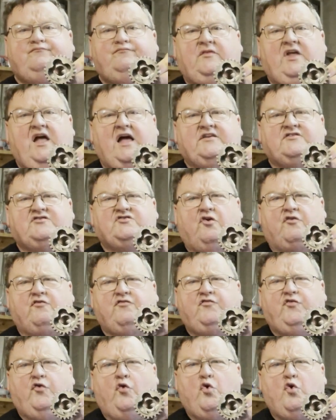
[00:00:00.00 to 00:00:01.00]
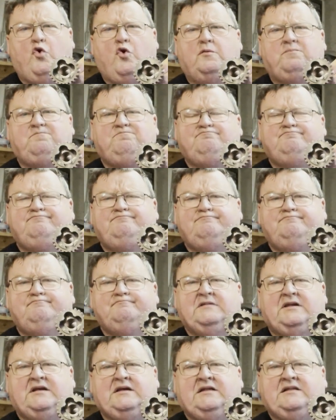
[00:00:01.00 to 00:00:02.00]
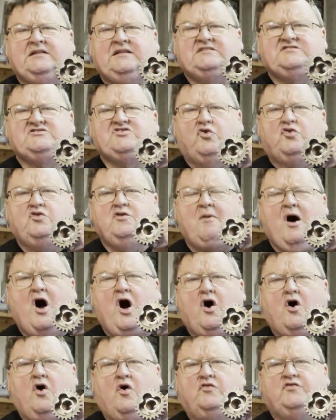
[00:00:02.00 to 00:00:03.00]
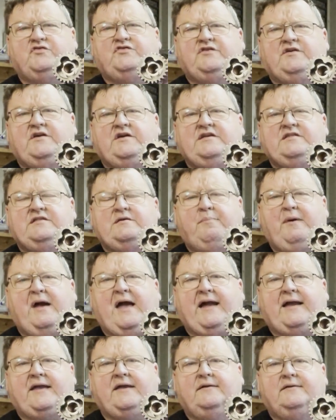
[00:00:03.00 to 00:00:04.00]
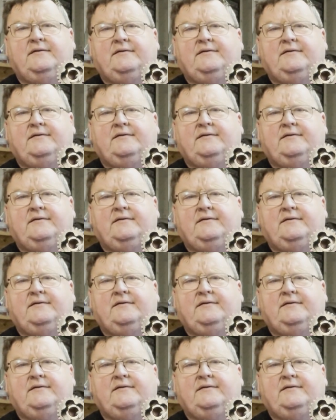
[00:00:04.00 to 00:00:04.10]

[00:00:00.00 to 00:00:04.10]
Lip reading: has got 4, let's call them holes in the back.